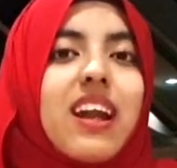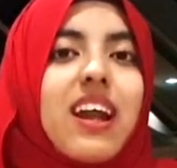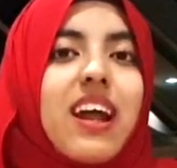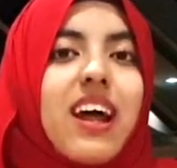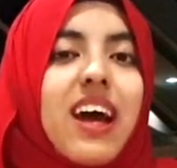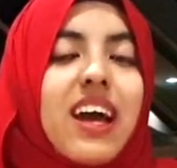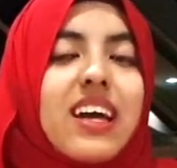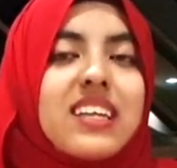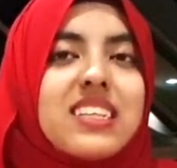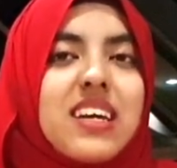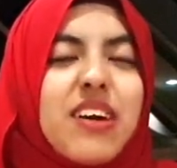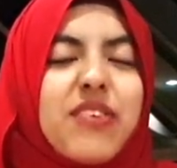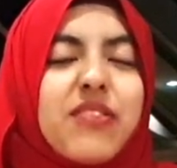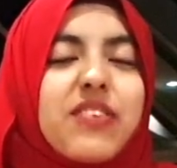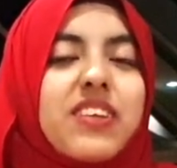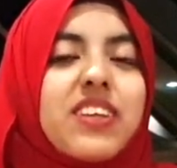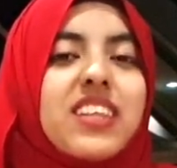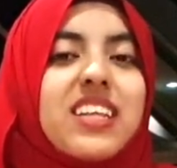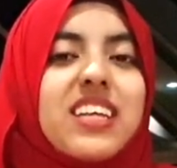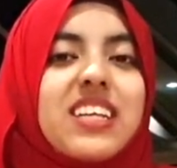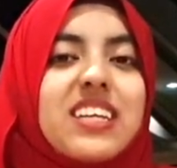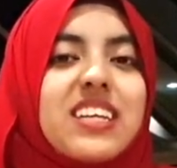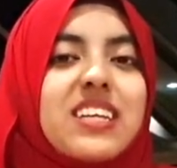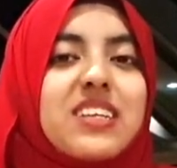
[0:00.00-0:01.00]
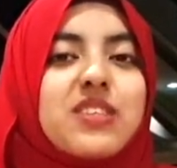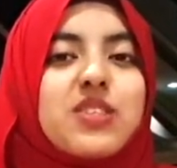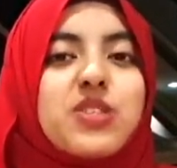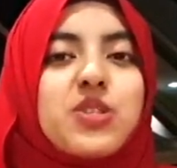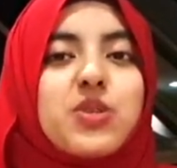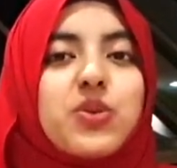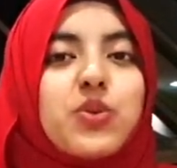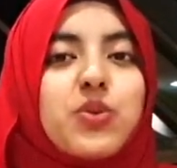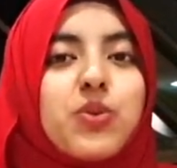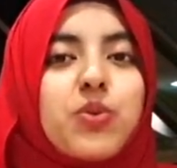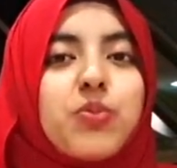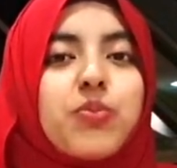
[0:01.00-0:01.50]
I definitely need
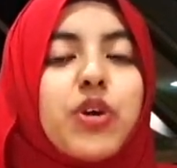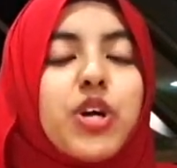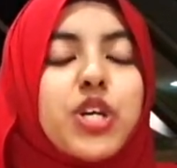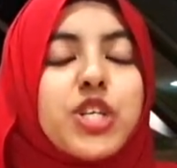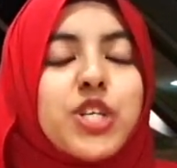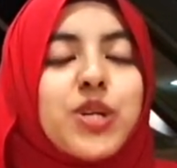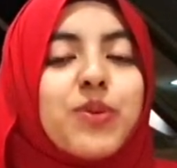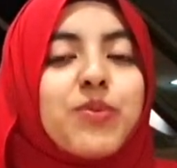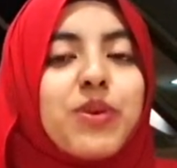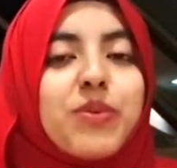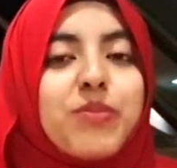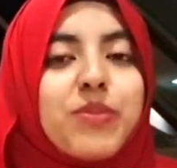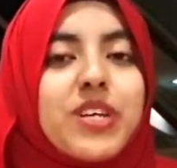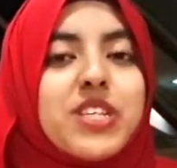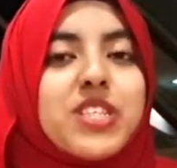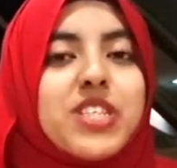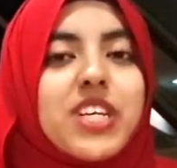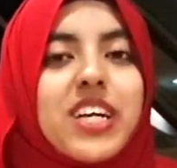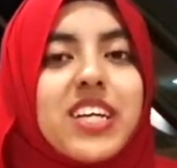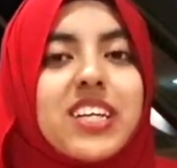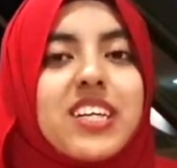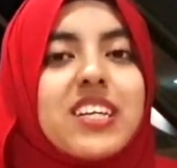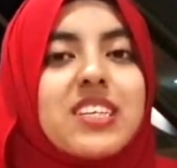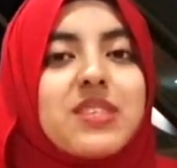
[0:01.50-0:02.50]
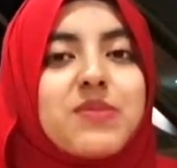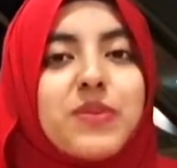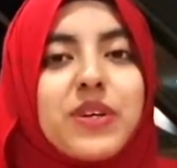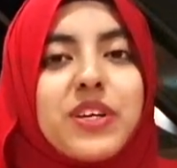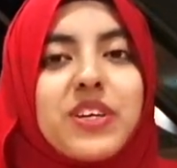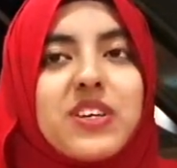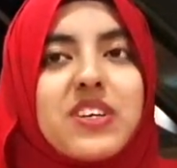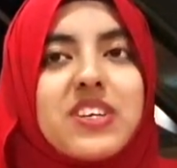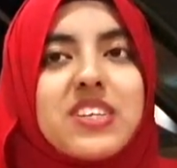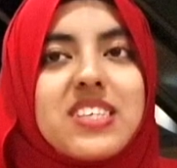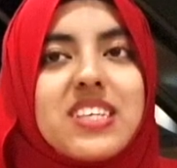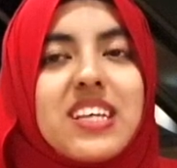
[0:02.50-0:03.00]
to brush up on my Chinese
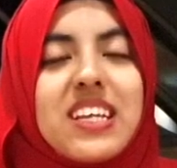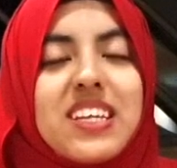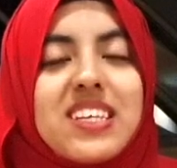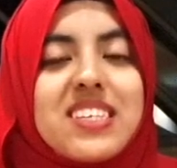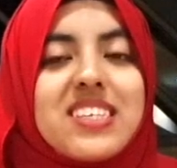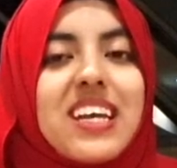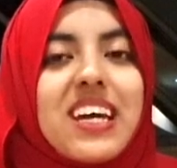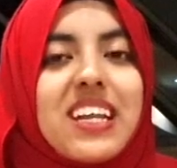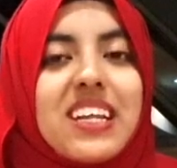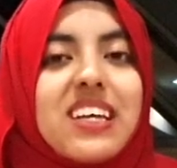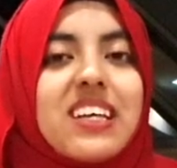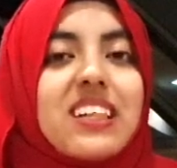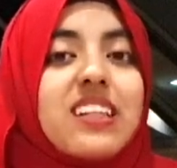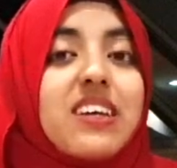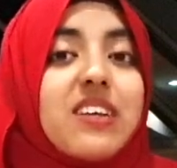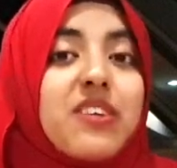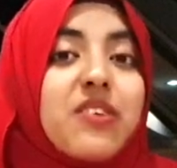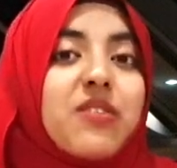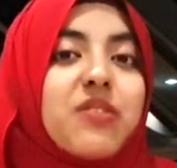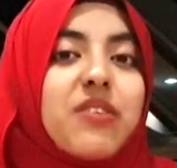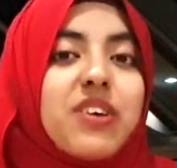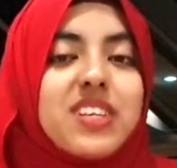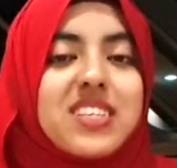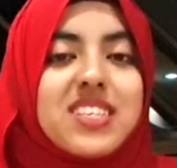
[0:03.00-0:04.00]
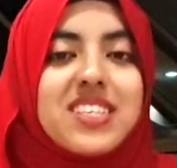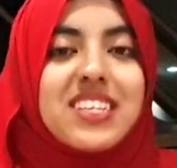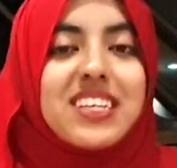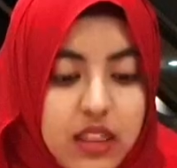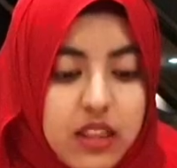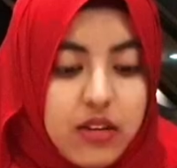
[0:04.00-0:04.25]
because it is getting a little rusty.